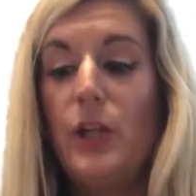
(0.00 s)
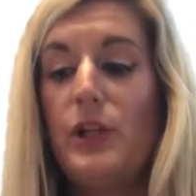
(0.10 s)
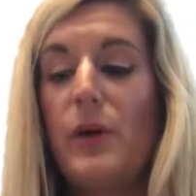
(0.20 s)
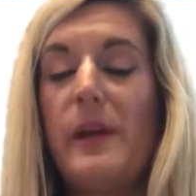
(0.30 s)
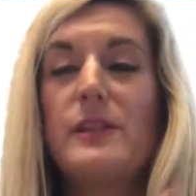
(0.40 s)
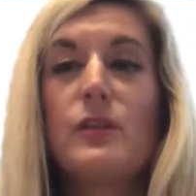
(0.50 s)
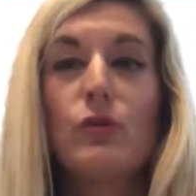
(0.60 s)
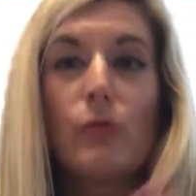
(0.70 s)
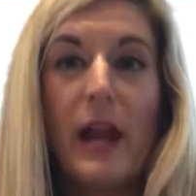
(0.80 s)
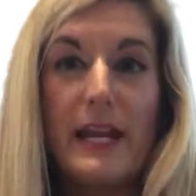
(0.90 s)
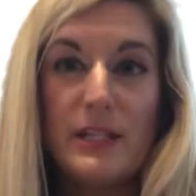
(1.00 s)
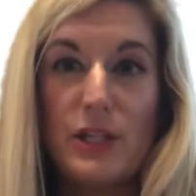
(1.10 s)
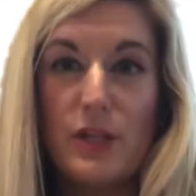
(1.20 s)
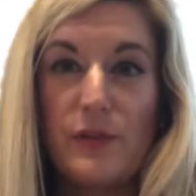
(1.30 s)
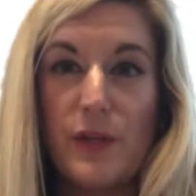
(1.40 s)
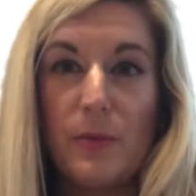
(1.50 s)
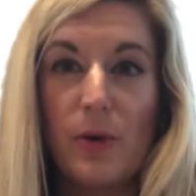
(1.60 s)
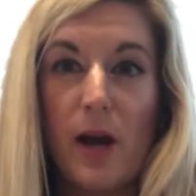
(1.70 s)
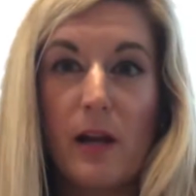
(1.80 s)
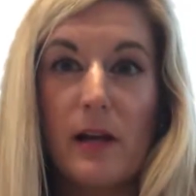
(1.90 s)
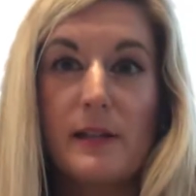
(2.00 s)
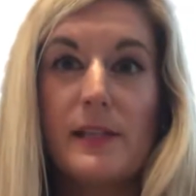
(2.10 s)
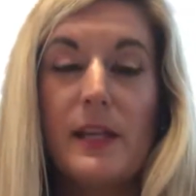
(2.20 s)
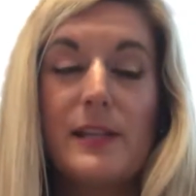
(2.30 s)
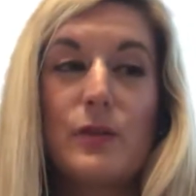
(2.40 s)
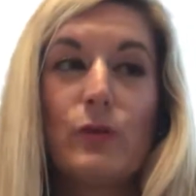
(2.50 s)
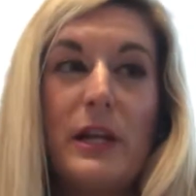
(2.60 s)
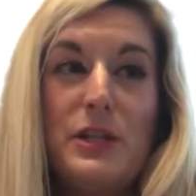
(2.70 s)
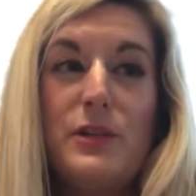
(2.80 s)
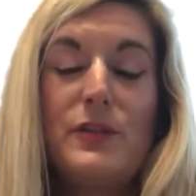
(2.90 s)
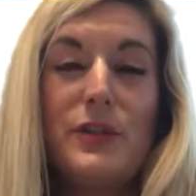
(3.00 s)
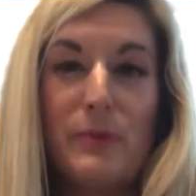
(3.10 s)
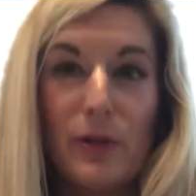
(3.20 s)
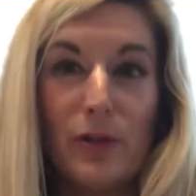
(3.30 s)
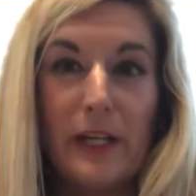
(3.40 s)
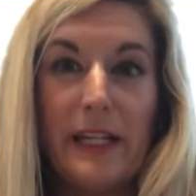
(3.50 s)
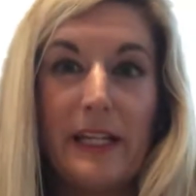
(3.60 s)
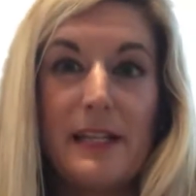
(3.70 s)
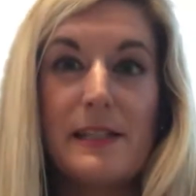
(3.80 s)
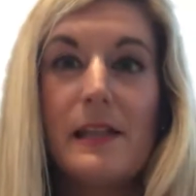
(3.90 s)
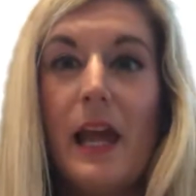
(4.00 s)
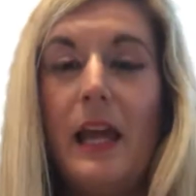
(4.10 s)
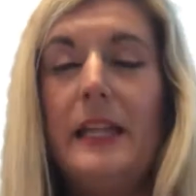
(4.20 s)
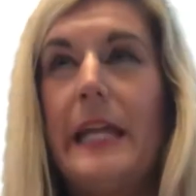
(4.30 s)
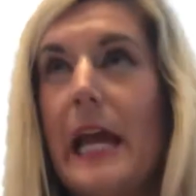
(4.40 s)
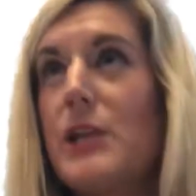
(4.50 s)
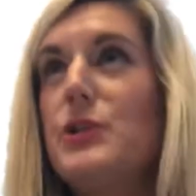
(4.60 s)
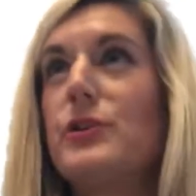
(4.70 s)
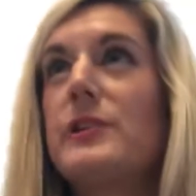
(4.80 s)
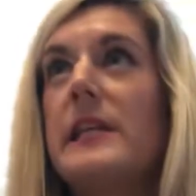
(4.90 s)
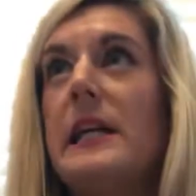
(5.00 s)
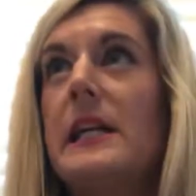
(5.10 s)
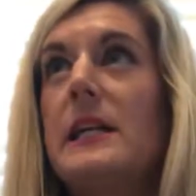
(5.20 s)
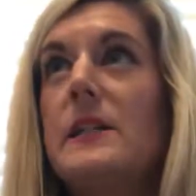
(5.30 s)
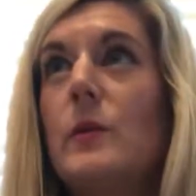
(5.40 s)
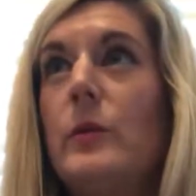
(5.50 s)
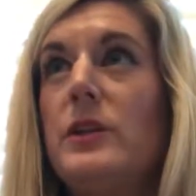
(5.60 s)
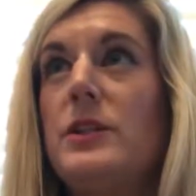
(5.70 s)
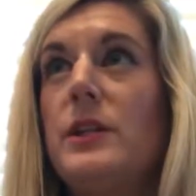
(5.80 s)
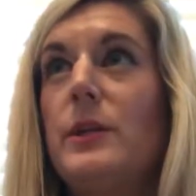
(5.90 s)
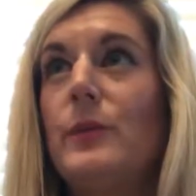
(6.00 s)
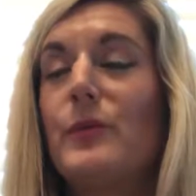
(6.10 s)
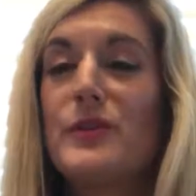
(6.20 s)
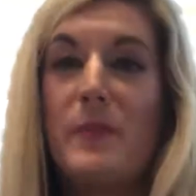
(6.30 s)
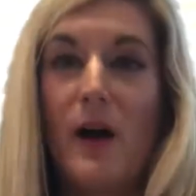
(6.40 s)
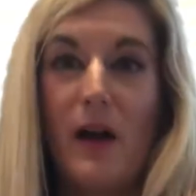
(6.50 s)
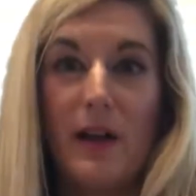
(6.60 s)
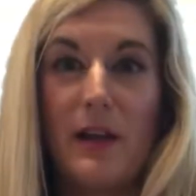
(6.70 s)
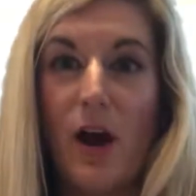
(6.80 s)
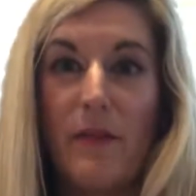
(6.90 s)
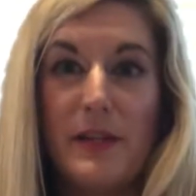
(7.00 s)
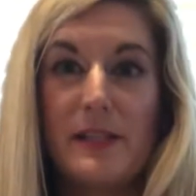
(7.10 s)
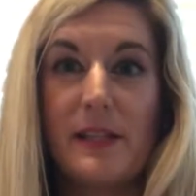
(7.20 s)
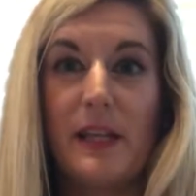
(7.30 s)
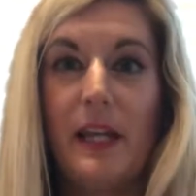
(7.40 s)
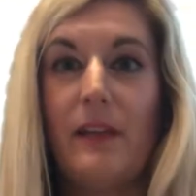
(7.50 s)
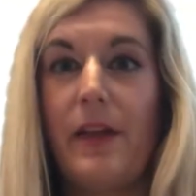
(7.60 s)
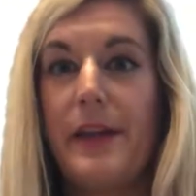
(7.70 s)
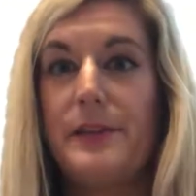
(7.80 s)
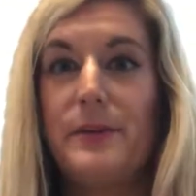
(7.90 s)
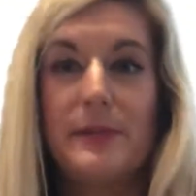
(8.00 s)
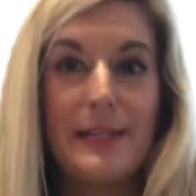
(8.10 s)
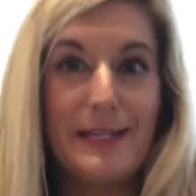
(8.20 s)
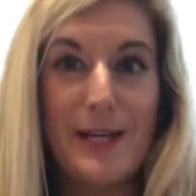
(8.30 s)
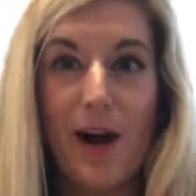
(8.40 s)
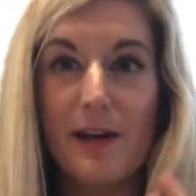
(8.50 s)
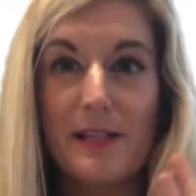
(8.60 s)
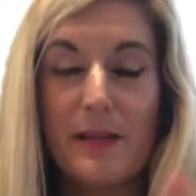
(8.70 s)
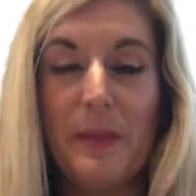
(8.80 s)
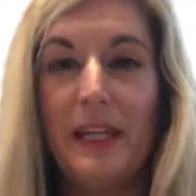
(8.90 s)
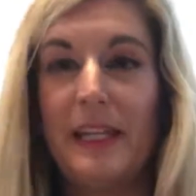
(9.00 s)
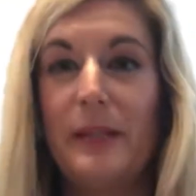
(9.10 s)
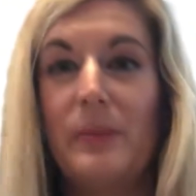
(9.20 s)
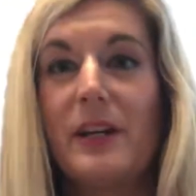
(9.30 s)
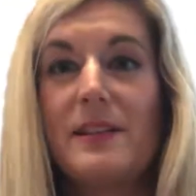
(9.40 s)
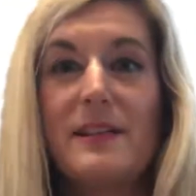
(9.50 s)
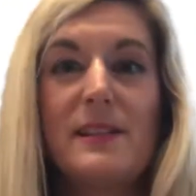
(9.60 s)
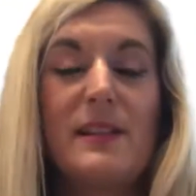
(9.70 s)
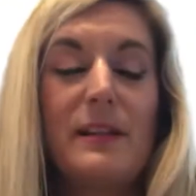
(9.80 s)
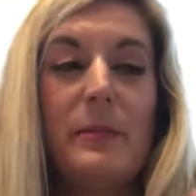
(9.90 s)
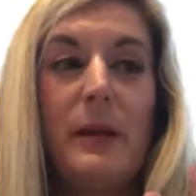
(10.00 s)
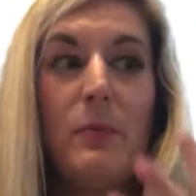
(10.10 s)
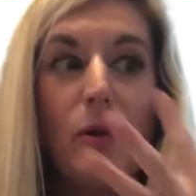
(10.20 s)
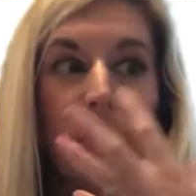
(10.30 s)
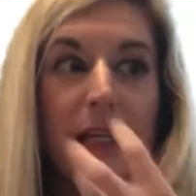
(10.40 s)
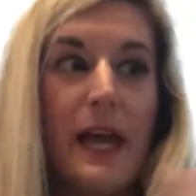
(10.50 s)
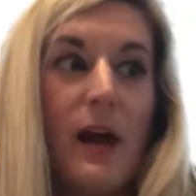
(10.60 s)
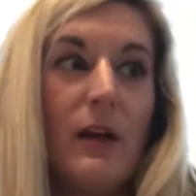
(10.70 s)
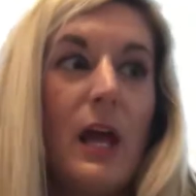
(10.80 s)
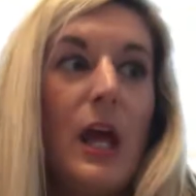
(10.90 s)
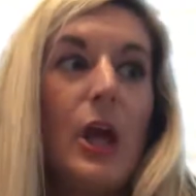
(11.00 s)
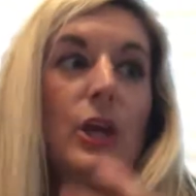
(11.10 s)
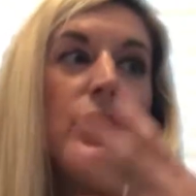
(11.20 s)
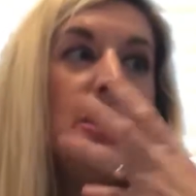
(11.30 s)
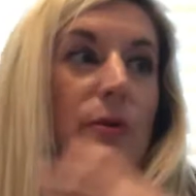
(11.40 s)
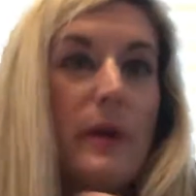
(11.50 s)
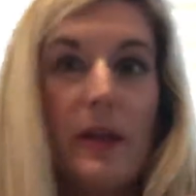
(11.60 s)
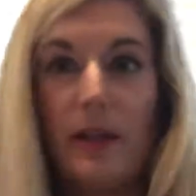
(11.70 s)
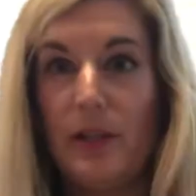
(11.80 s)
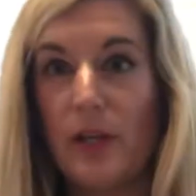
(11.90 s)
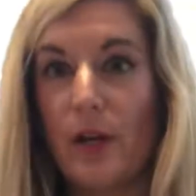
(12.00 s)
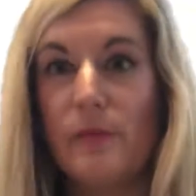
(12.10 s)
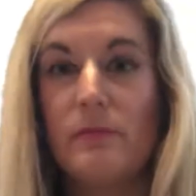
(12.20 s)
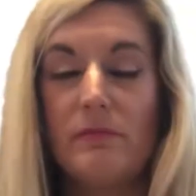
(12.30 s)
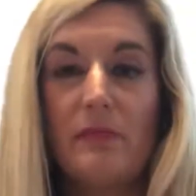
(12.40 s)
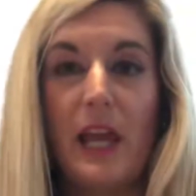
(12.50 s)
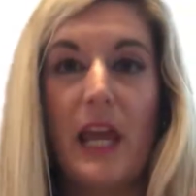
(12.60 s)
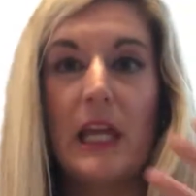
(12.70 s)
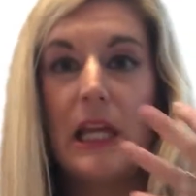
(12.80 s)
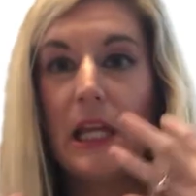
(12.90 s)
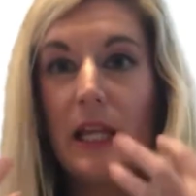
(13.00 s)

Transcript: You know, it's great to use new products. It's great to use new ingredients. Yes, your skin is going to respond, obviously, like to a detox in the beginning, because it's going to be pulling out new, you know, like